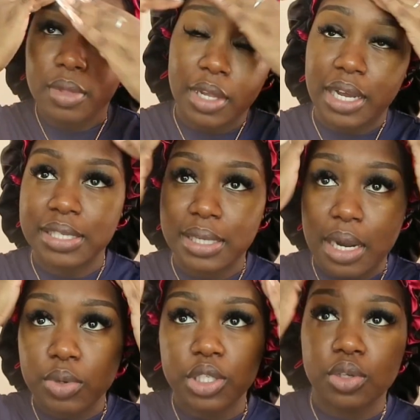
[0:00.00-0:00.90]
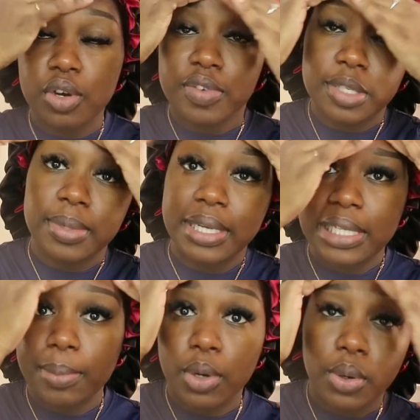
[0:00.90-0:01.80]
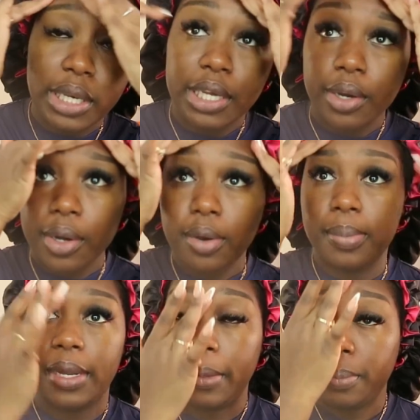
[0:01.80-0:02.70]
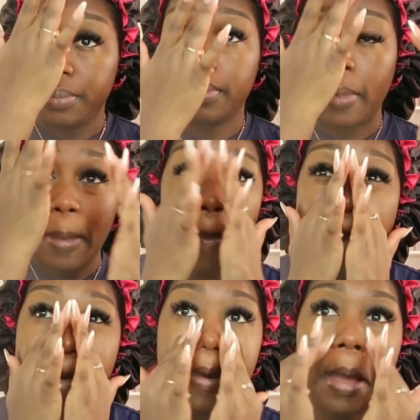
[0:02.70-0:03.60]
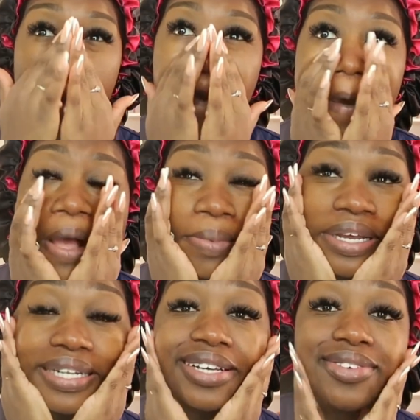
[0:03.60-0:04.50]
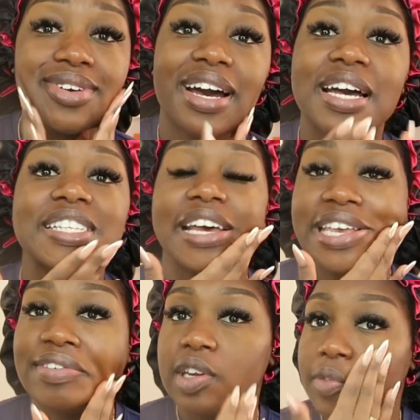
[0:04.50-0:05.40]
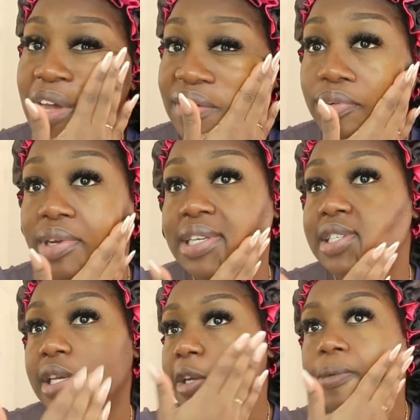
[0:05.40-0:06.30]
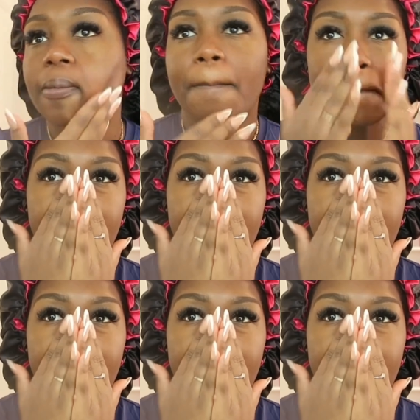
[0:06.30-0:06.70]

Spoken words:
Like I said, I was nervous because I'm an oily girl, but I'm here to tell you guys that even if you have oily skin,